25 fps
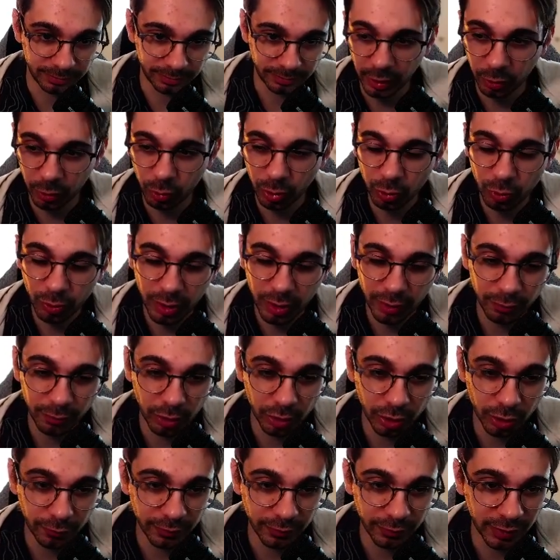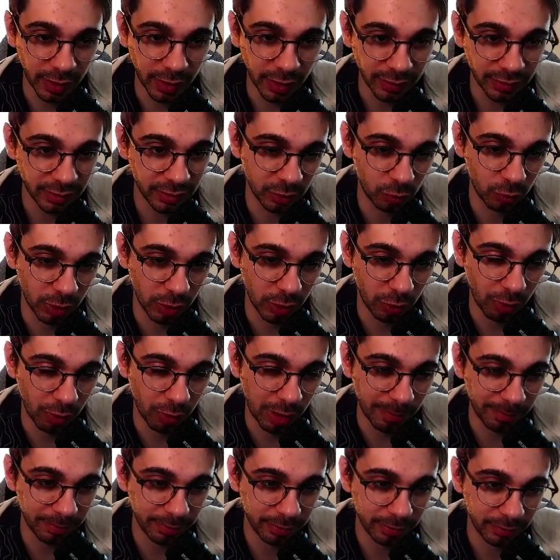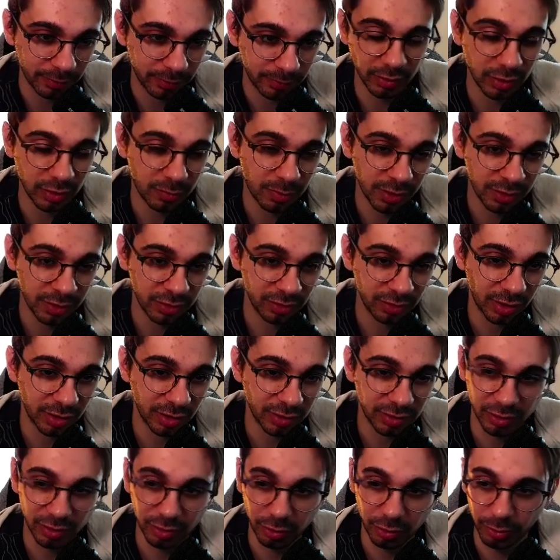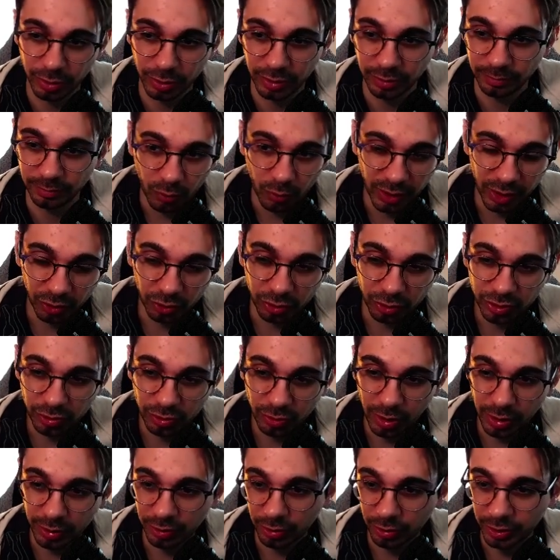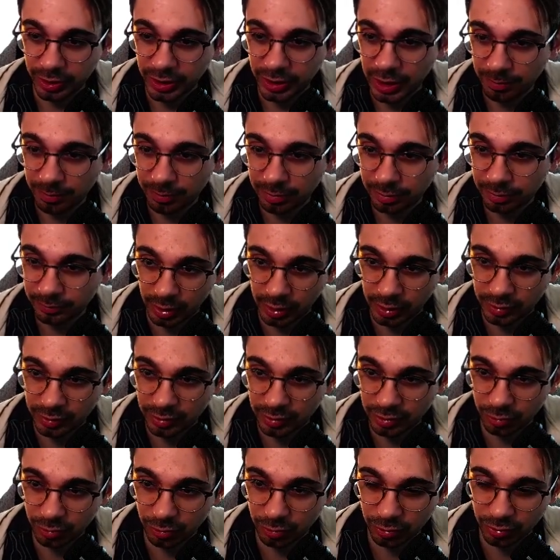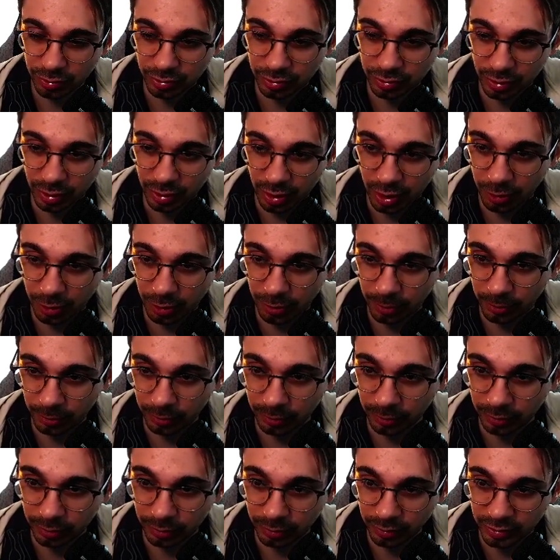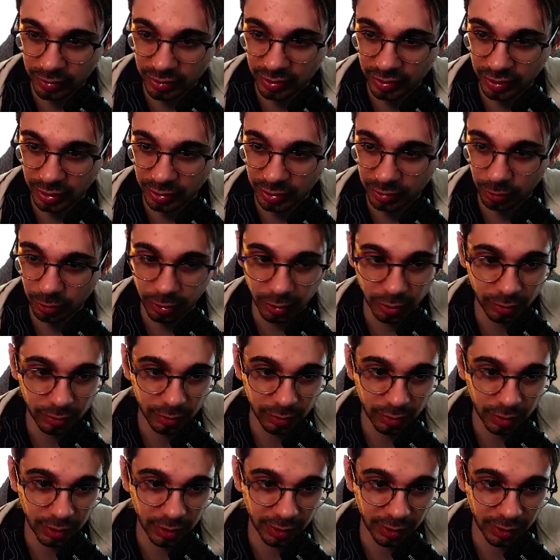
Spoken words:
And when we have a lot of tasks, it will wrap and display the task in a grid. We can also add a gap. Let's use our design token